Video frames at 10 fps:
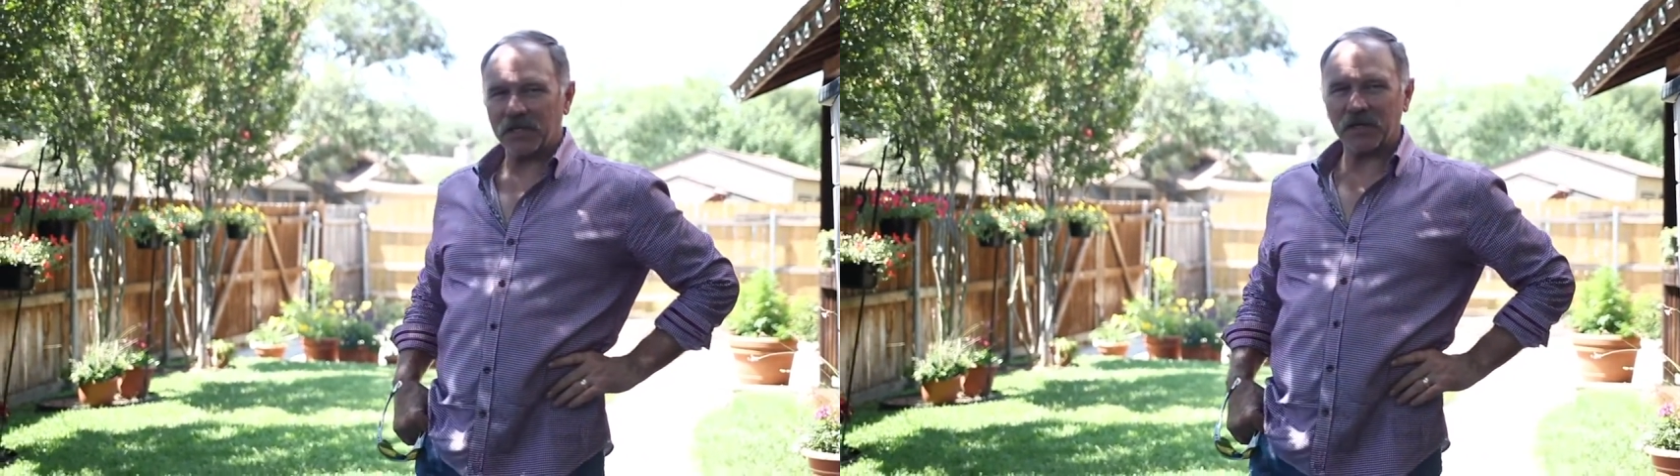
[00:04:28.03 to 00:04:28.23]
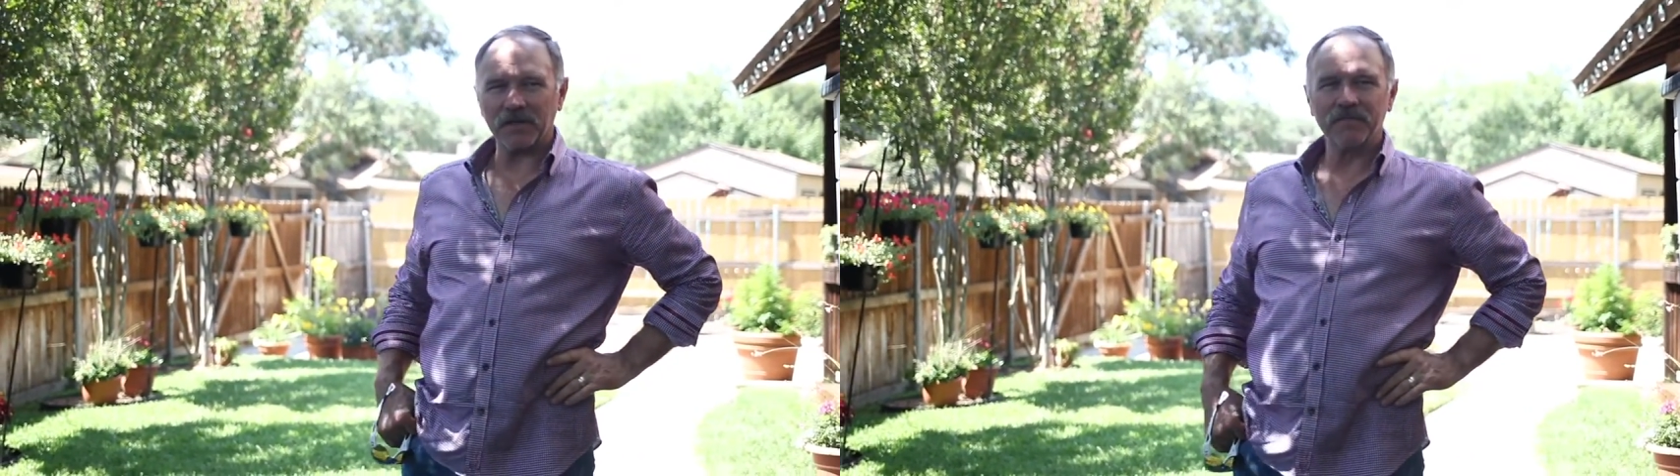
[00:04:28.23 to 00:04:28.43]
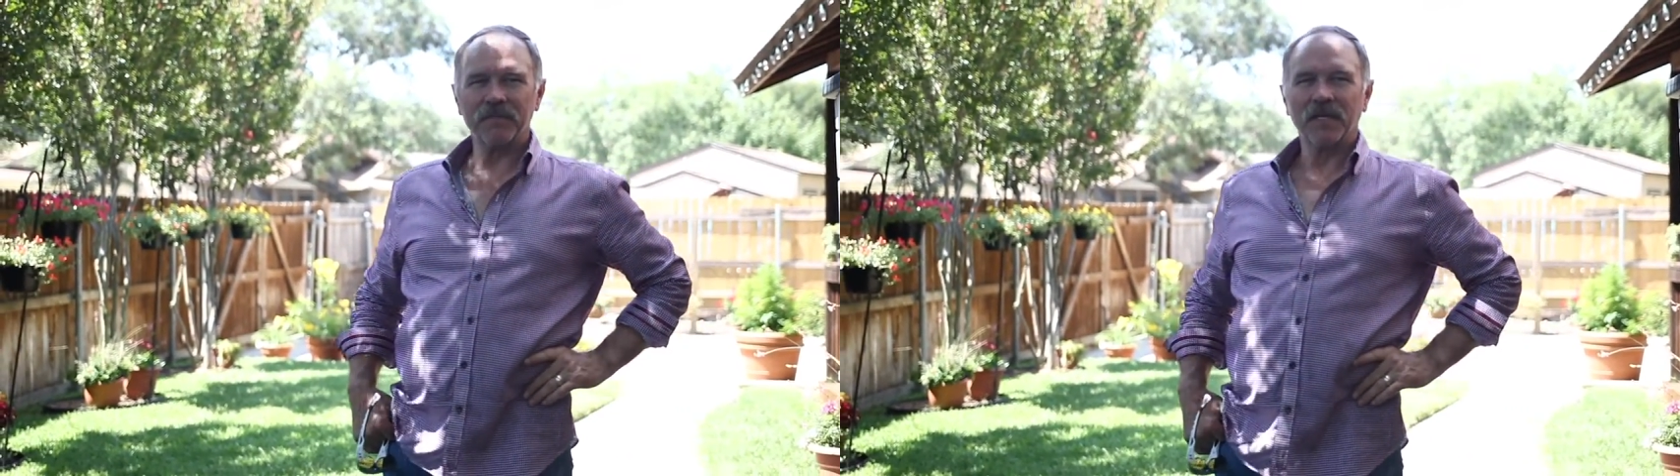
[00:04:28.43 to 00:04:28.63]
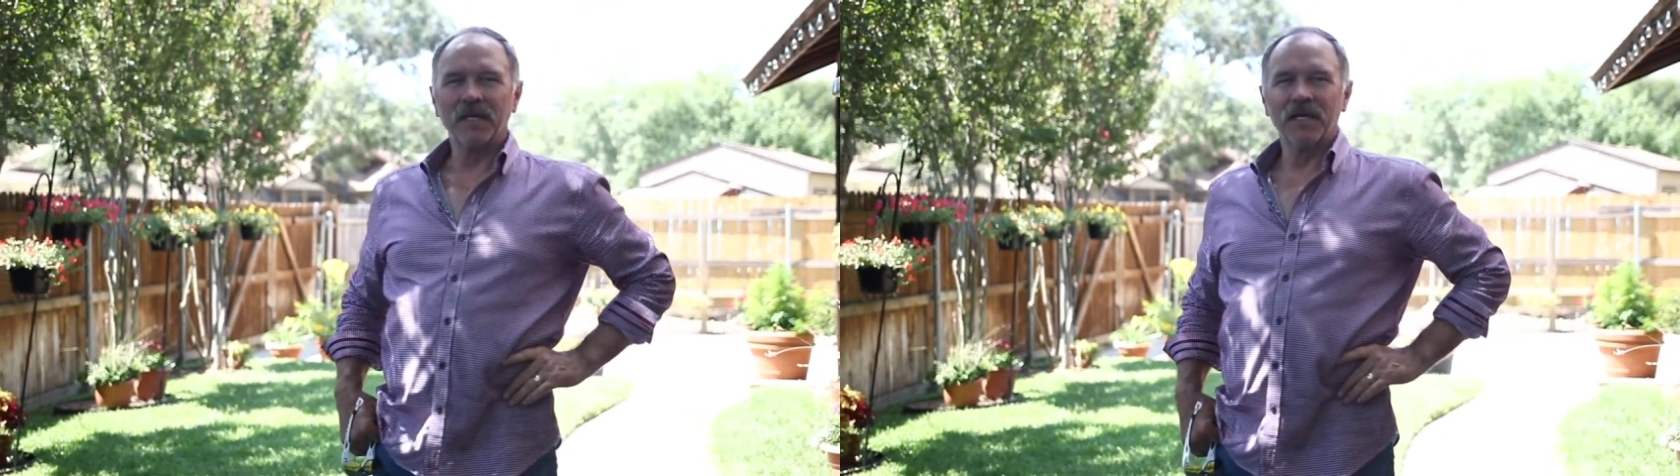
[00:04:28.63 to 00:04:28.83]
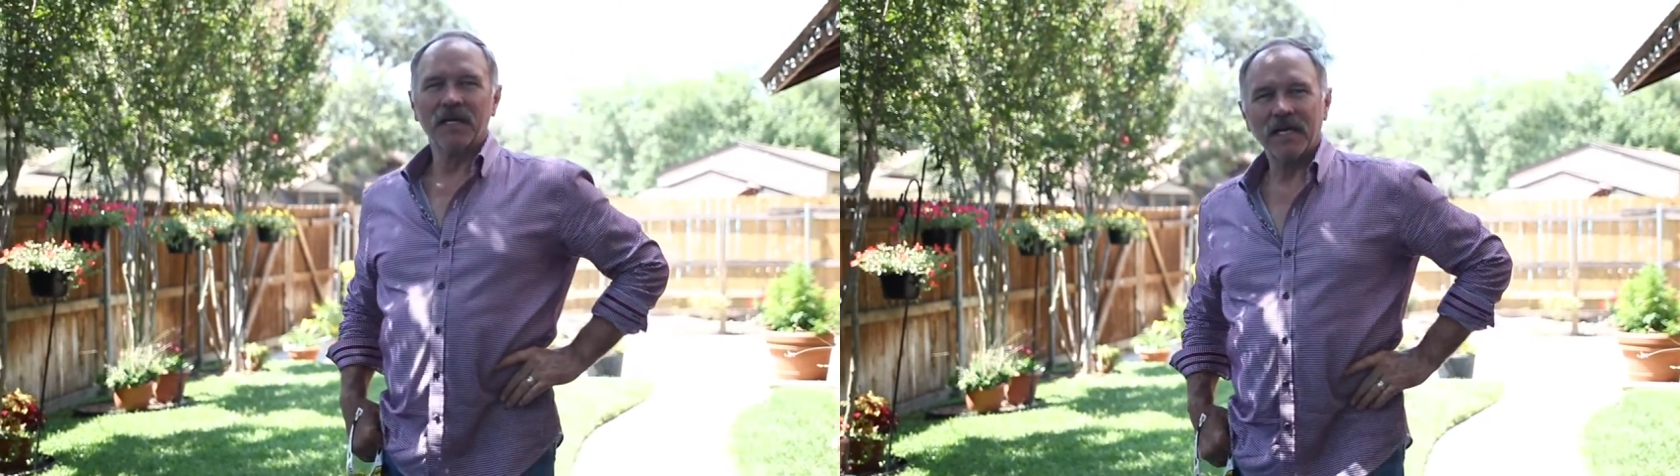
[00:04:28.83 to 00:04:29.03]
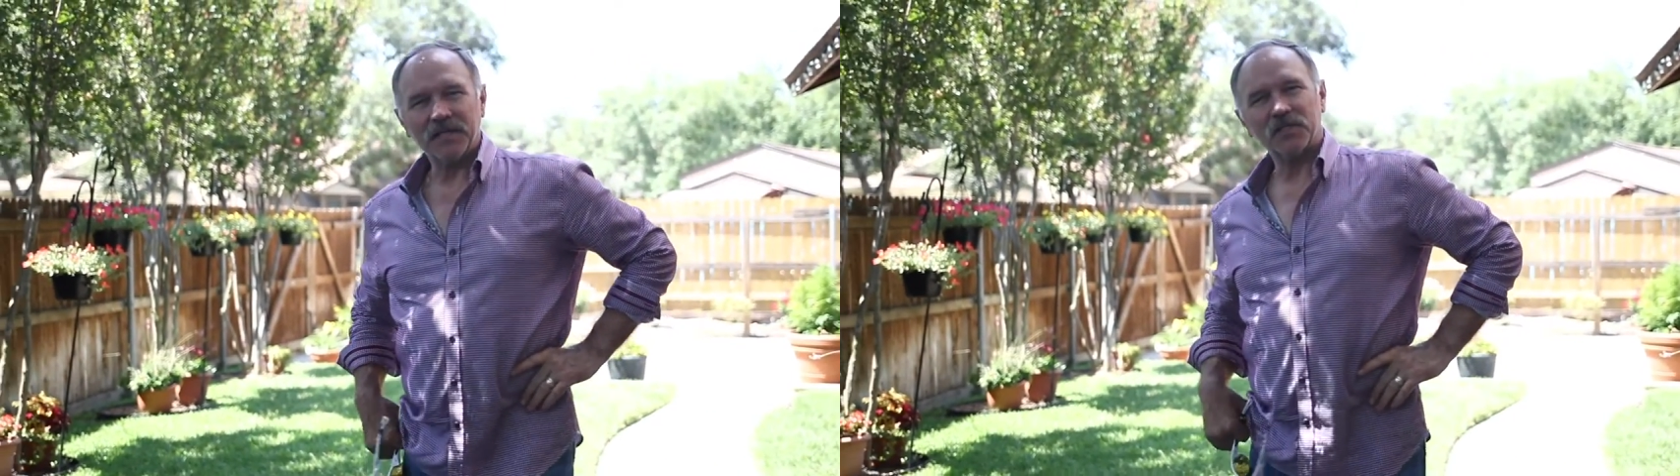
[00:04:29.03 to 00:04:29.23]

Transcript: on here and